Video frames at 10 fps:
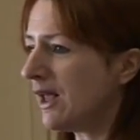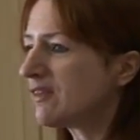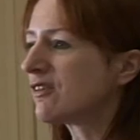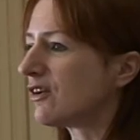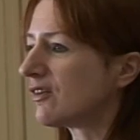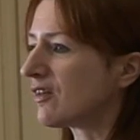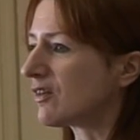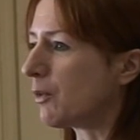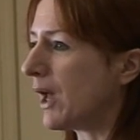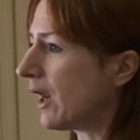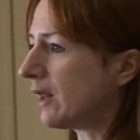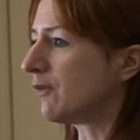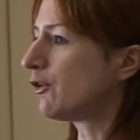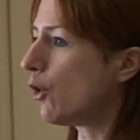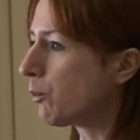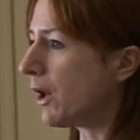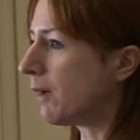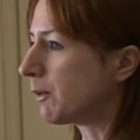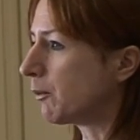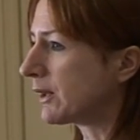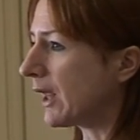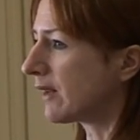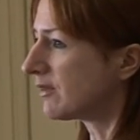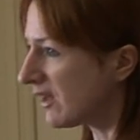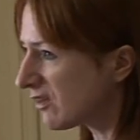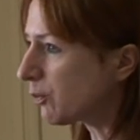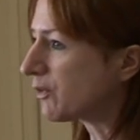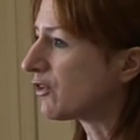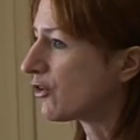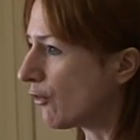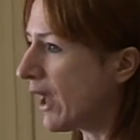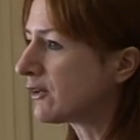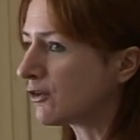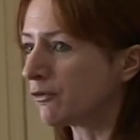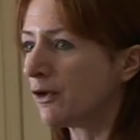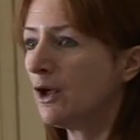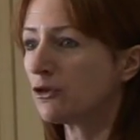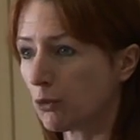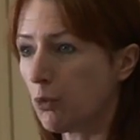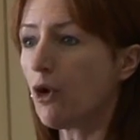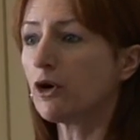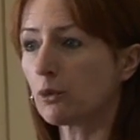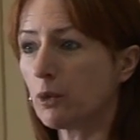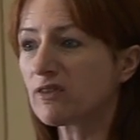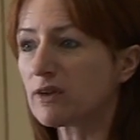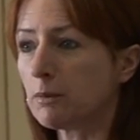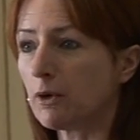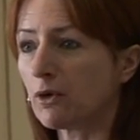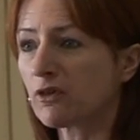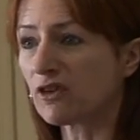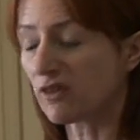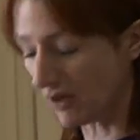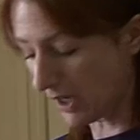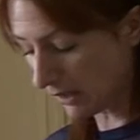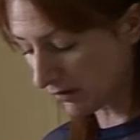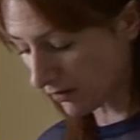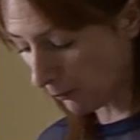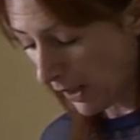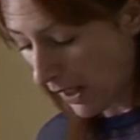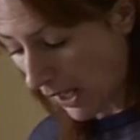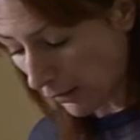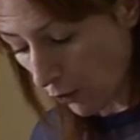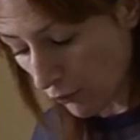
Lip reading: incidents as well, and they've no problem with that. This was a directive to warn the whistleblowers, to silence them. And